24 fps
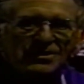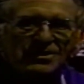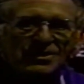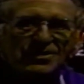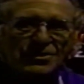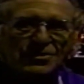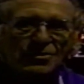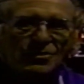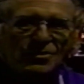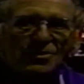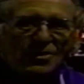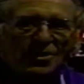to
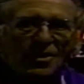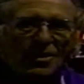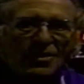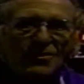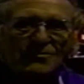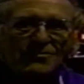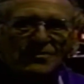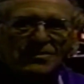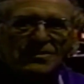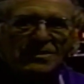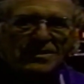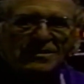do her
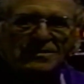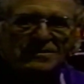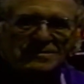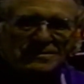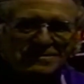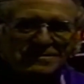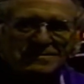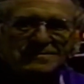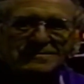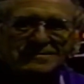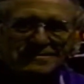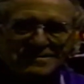over,
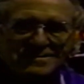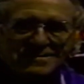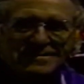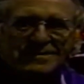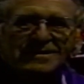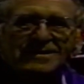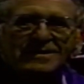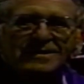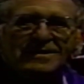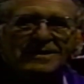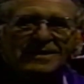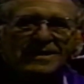and
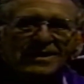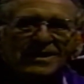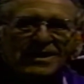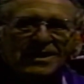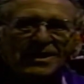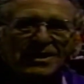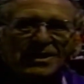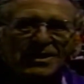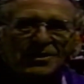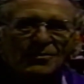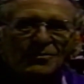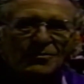
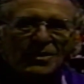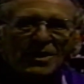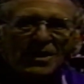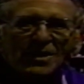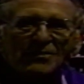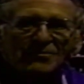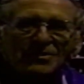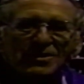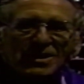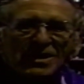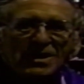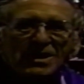we
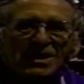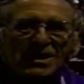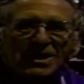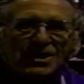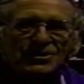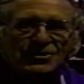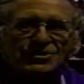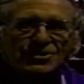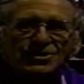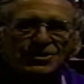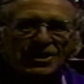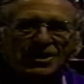have a little
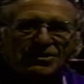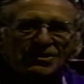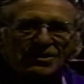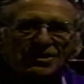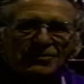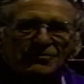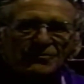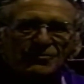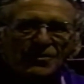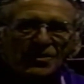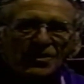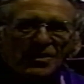
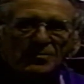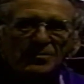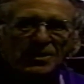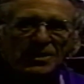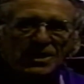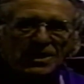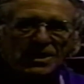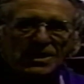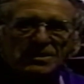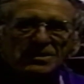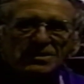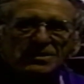engineering firm in
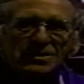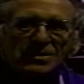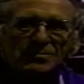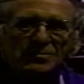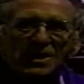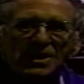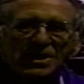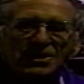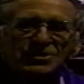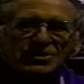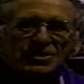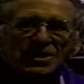England that
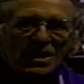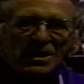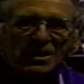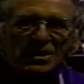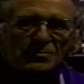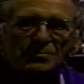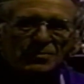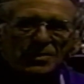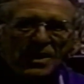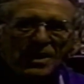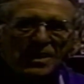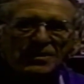makes all
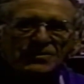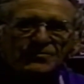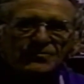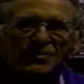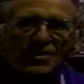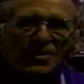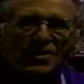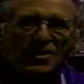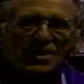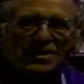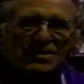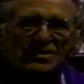the parts
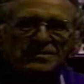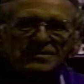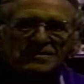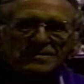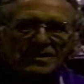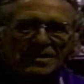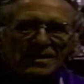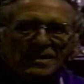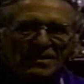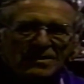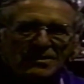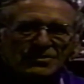for it,
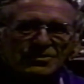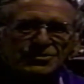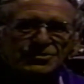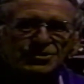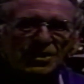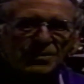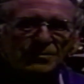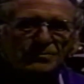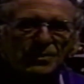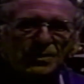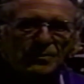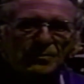and they'll
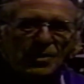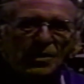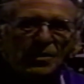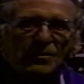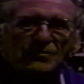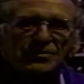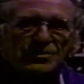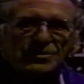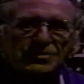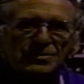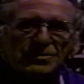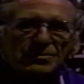ship them
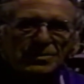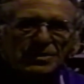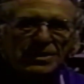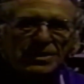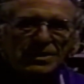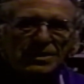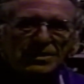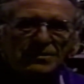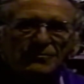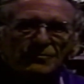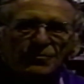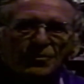over to me
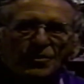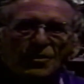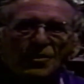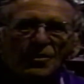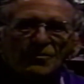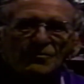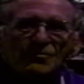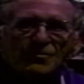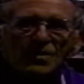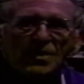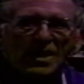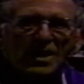in 4
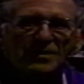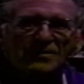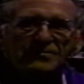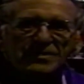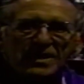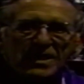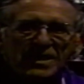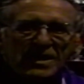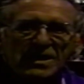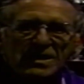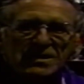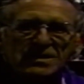or 5
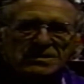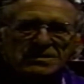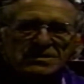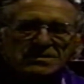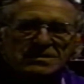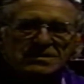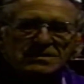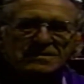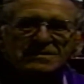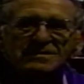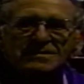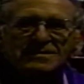days.
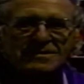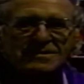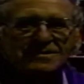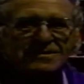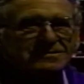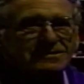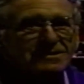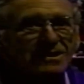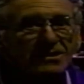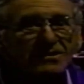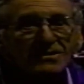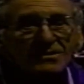
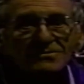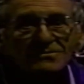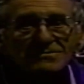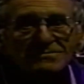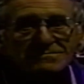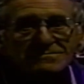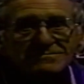So